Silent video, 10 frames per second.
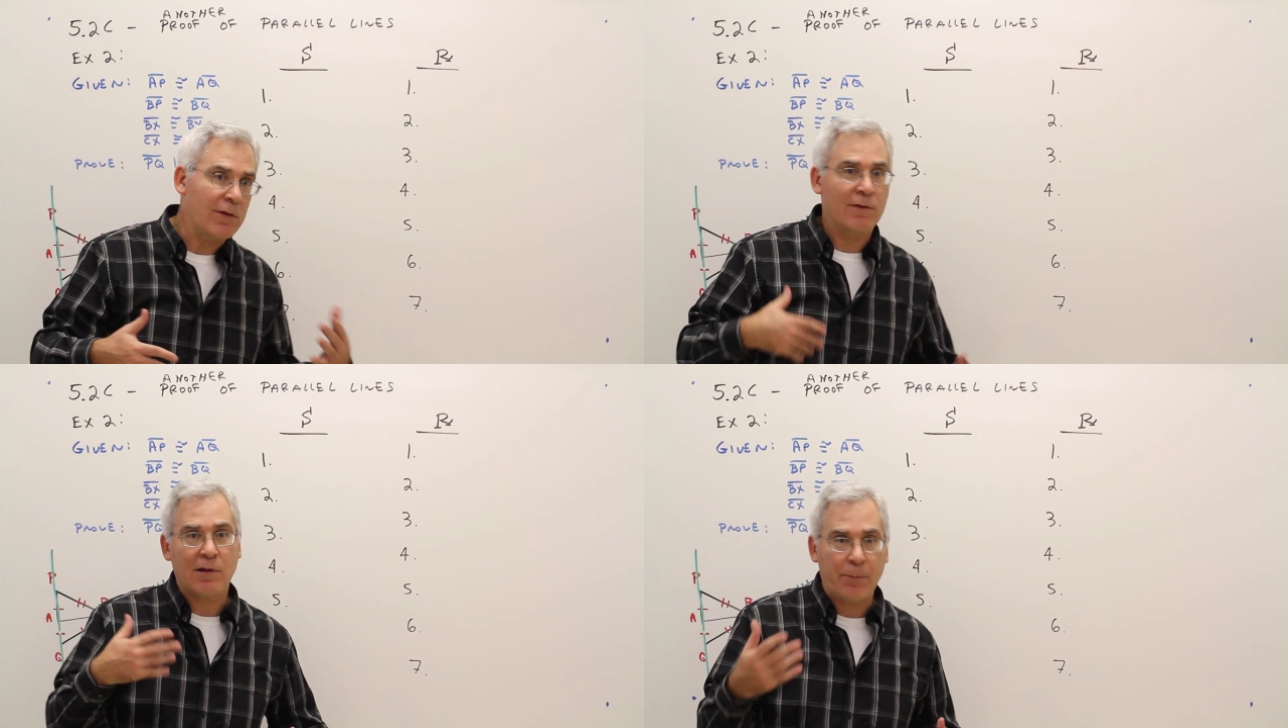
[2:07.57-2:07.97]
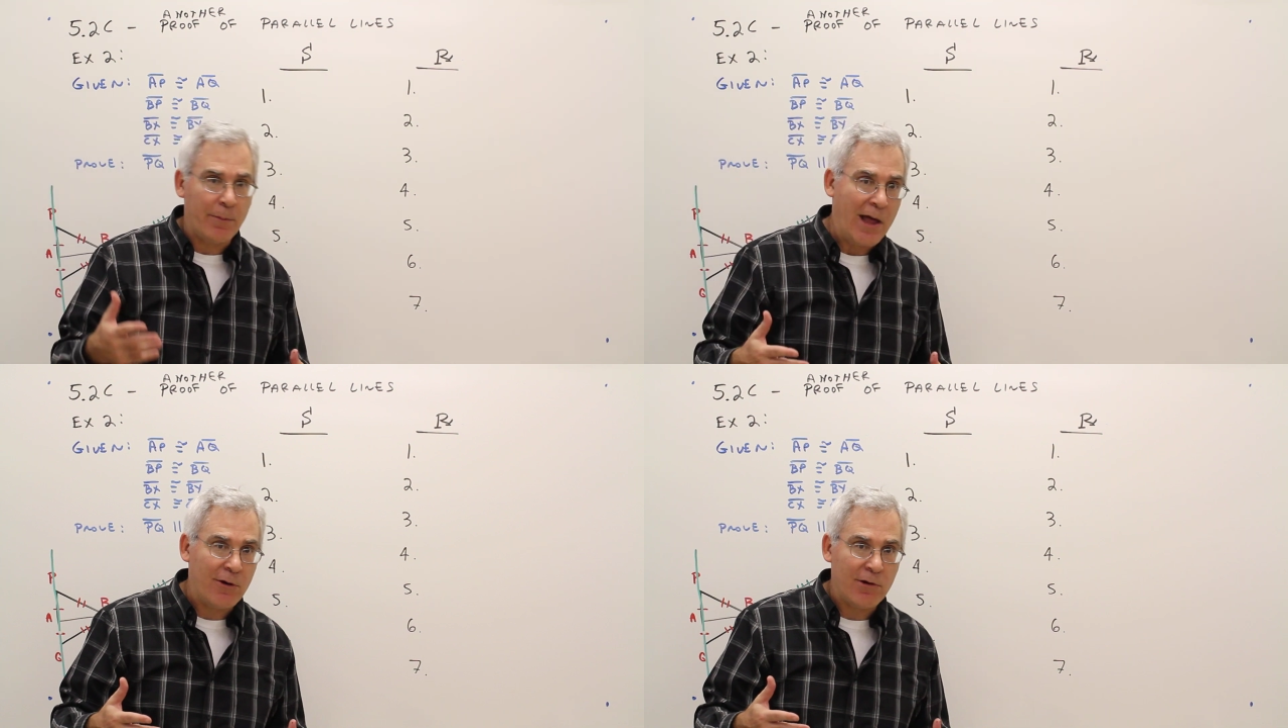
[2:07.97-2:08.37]
and
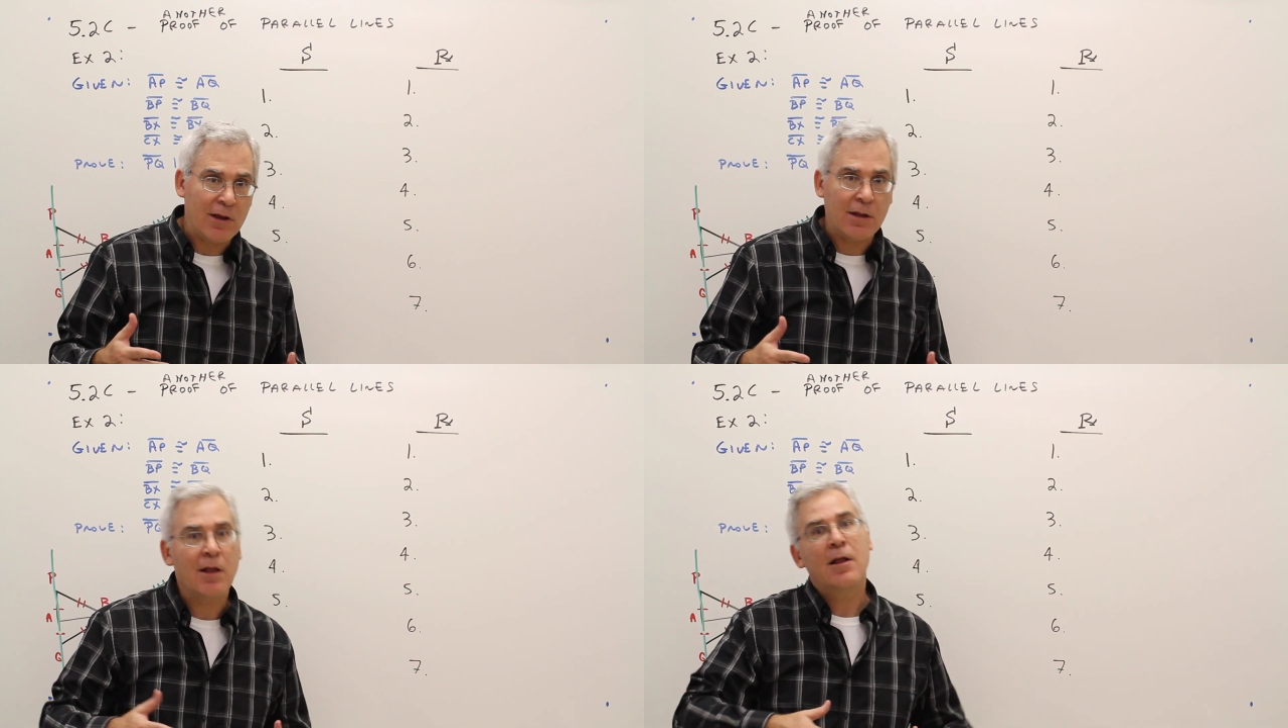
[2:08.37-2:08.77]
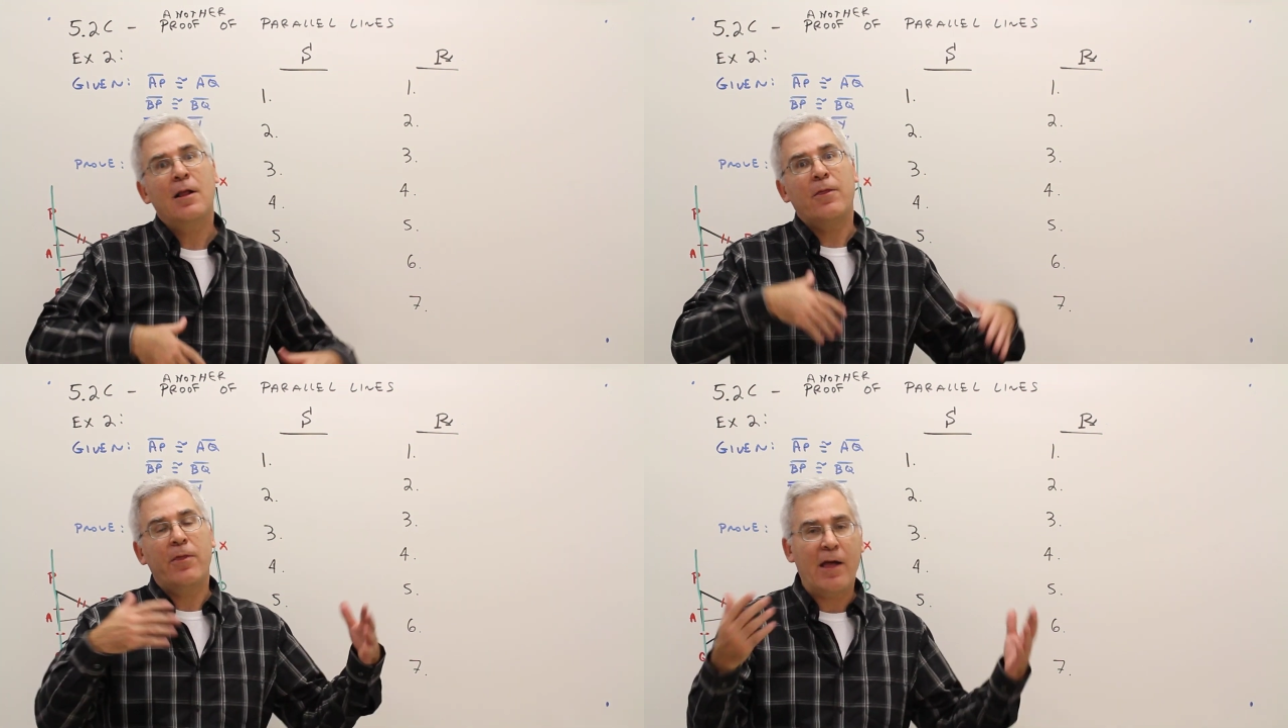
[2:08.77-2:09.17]
supplementary,
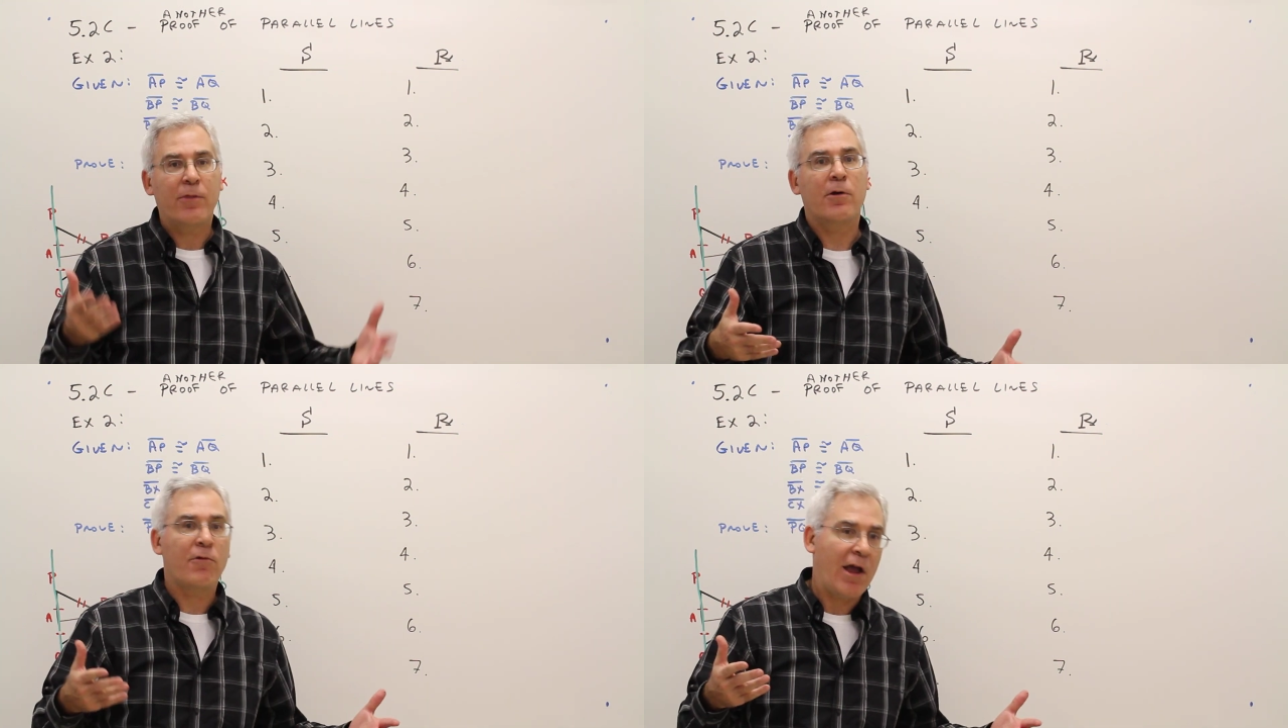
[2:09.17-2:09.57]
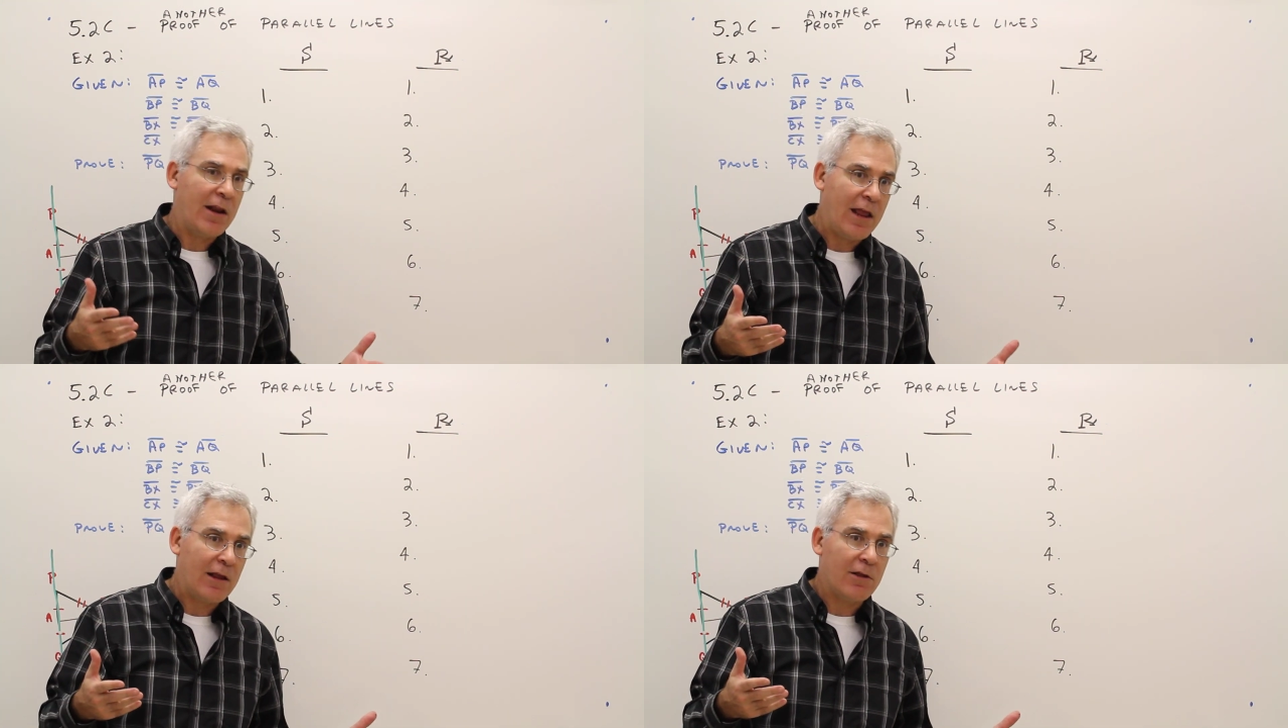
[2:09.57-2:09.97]
then they're right
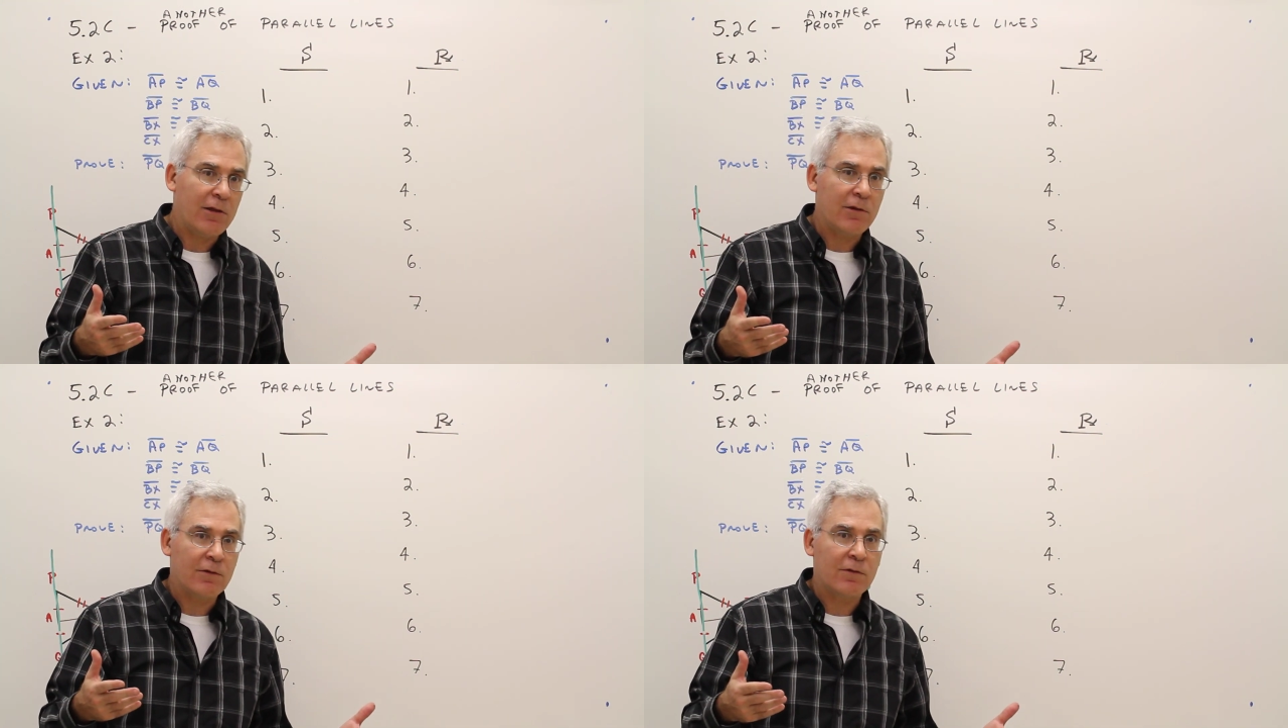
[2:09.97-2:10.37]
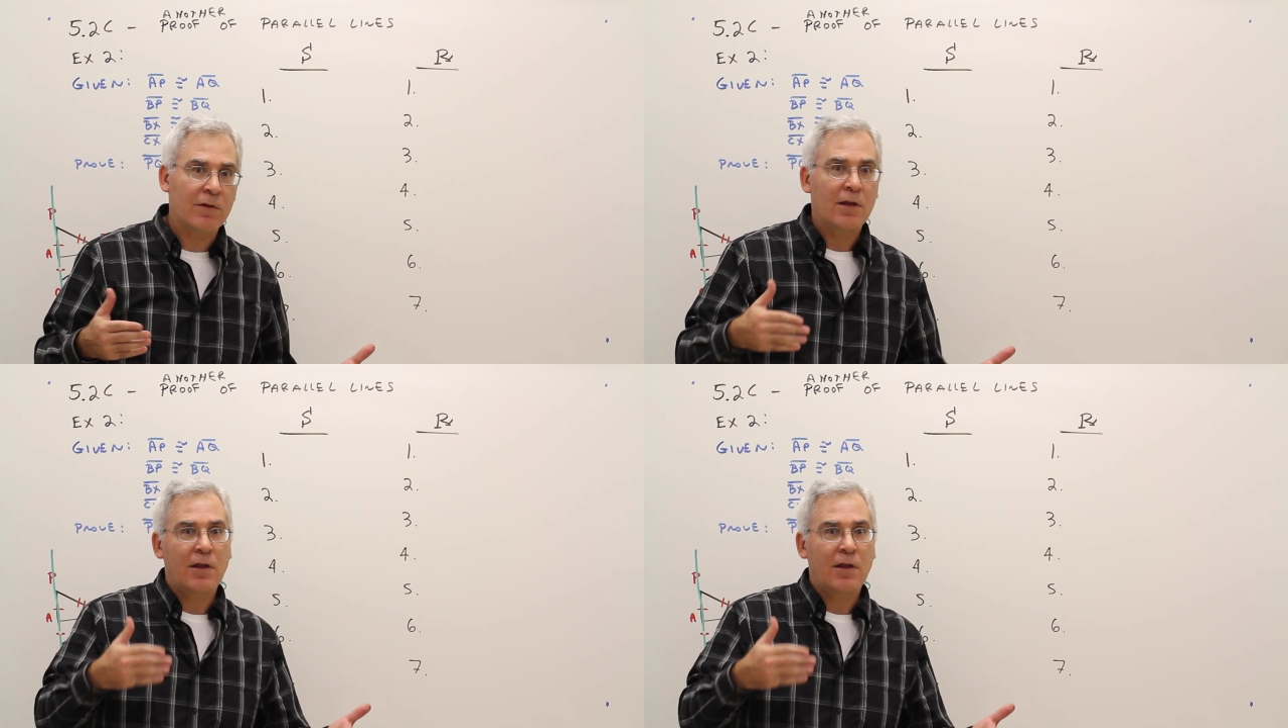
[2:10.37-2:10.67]
angles.